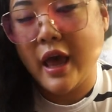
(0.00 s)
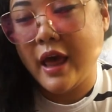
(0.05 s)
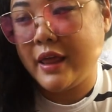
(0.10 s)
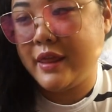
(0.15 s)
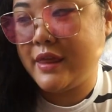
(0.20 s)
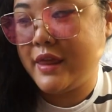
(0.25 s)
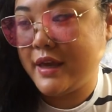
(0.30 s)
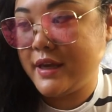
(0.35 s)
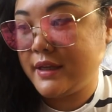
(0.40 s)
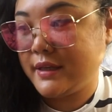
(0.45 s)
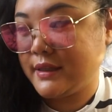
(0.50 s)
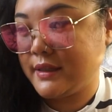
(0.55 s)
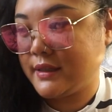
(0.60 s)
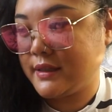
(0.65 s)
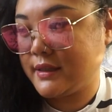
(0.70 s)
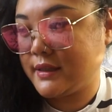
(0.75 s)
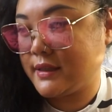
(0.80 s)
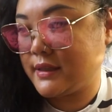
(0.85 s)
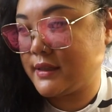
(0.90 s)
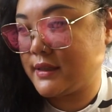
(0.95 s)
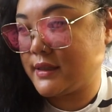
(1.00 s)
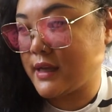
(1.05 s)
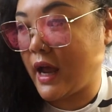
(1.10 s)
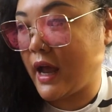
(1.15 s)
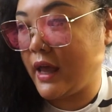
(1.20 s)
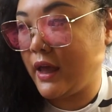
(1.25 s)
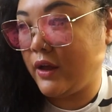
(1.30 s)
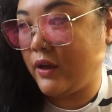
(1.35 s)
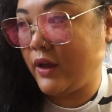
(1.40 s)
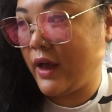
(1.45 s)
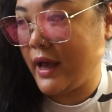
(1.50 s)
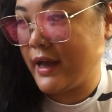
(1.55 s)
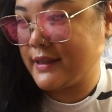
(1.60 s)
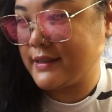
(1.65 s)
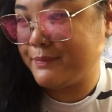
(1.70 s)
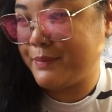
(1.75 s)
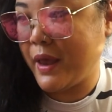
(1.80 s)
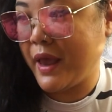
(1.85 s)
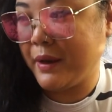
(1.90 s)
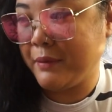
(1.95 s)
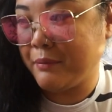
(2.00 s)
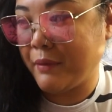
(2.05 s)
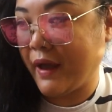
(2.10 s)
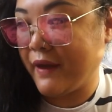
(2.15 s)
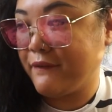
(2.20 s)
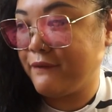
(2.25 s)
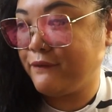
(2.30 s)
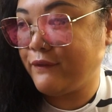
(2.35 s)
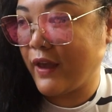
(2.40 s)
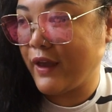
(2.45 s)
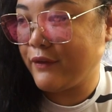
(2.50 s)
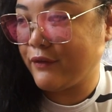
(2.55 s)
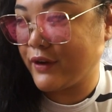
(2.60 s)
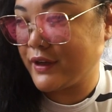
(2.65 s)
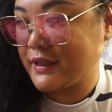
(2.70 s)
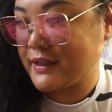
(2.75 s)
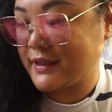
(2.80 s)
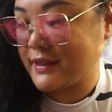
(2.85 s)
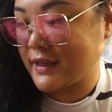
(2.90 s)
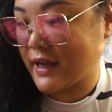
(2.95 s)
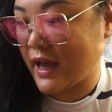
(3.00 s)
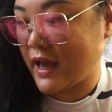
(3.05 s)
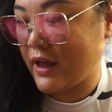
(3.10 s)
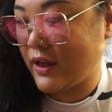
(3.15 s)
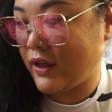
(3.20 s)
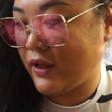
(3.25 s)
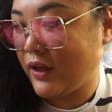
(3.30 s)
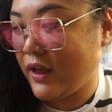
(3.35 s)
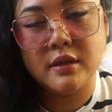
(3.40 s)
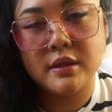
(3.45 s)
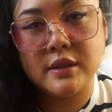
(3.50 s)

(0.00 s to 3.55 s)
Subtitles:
This style has been my favorite style.